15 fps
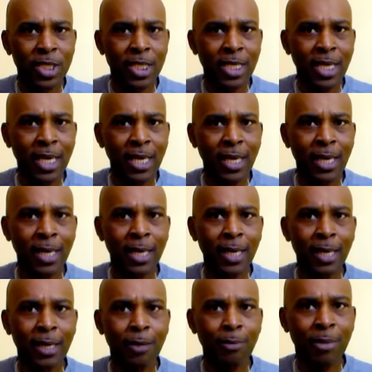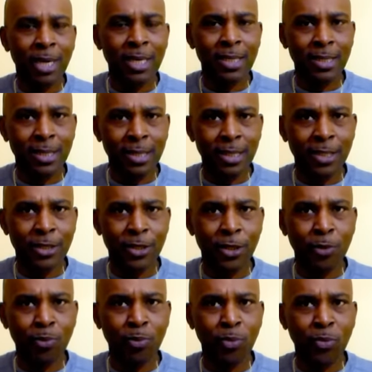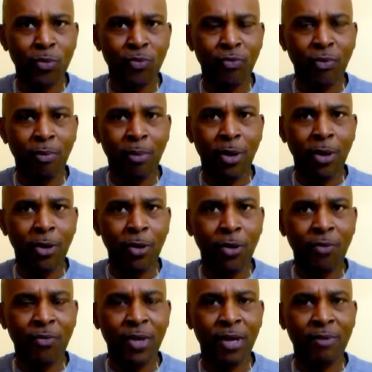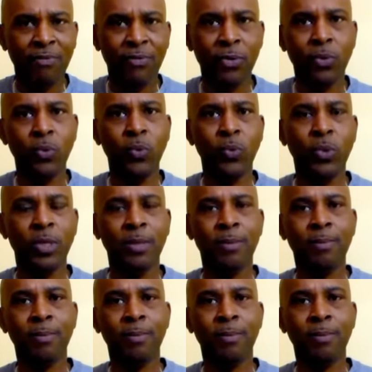staying in my system from all of that food?